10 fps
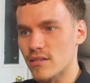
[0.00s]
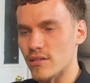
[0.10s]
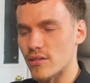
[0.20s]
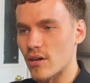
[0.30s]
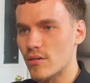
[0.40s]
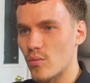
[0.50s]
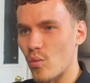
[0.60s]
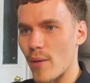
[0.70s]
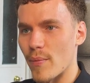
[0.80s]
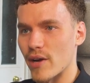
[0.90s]
You got
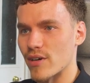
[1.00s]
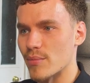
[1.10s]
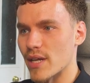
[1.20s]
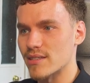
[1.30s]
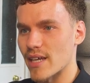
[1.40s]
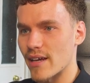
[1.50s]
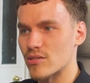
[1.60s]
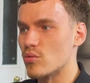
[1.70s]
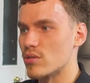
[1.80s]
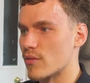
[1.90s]
white background, black
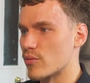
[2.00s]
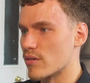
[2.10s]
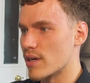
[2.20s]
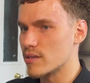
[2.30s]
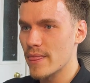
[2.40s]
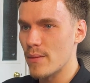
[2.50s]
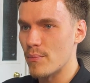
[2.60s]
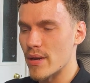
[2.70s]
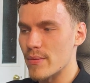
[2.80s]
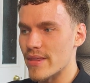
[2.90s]
text, all the other way around.
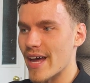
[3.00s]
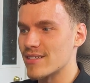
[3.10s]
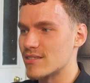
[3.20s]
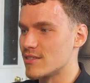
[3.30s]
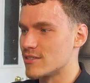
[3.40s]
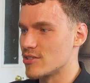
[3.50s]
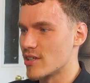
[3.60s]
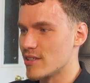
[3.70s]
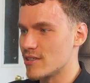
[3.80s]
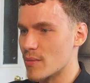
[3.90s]
Maybe that's the decision
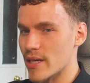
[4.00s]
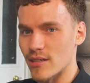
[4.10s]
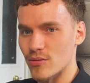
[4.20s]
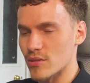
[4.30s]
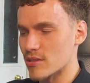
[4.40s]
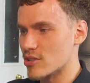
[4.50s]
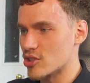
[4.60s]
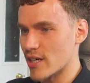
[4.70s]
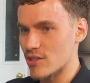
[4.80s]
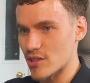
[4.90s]
I need to make in order to
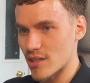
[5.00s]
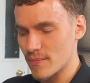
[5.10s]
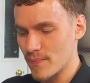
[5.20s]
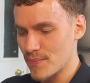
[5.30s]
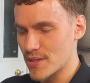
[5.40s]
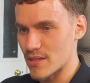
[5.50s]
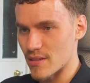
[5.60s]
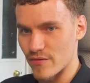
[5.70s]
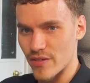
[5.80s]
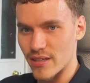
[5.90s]
change it to
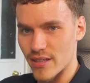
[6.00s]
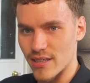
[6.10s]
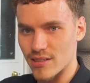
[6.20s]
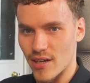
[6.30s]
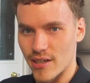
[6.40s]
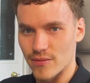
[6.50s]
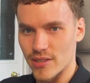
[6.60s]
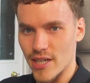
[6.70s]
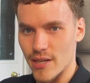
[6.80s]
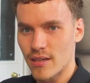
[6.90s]
fit this kind of
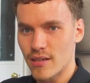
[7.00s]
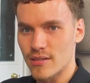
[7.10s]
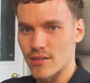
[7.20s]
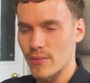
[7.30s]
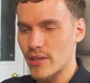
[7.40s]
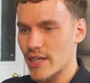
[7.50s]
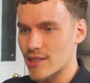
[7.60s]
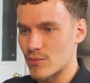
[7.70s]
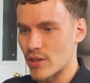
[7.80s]
scheme. So I'm going to get some